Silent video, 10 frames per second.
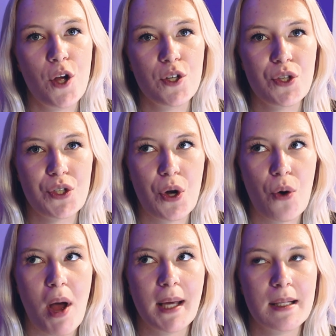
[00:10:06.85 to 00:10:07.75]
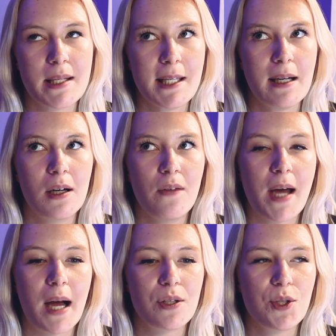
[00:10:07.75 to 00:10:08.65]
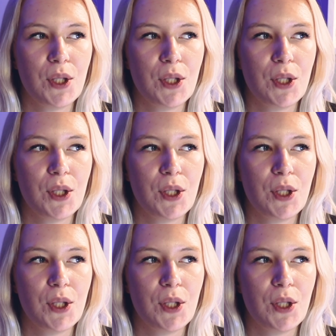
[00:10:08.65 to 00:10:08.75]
So I consider that